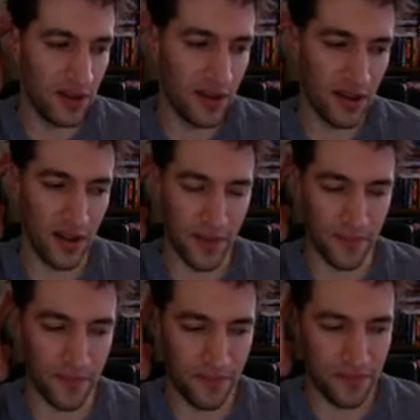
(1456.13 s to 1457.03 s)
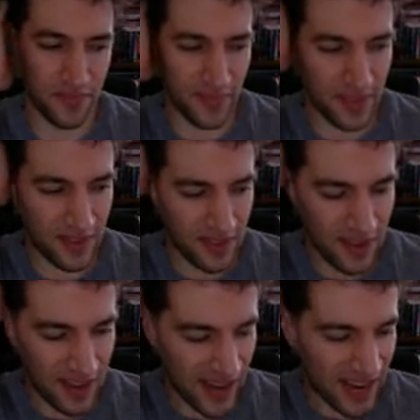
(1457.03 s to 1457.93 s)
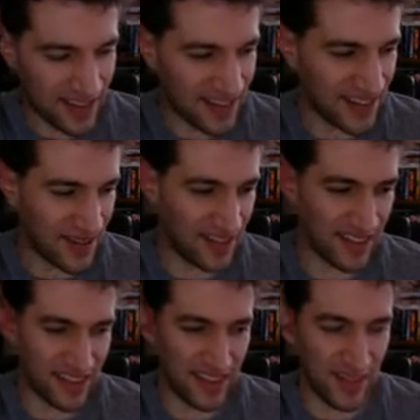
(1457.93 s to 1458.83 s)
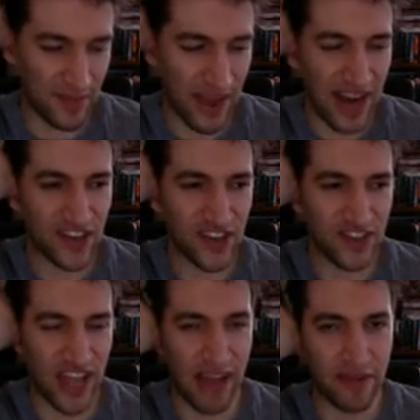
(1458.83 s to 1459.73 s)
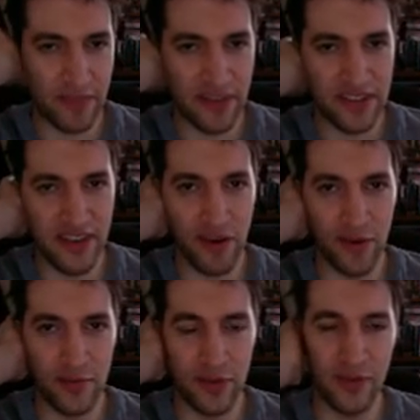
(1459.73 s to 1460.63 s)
Again, it's like the matches haven't been terrible,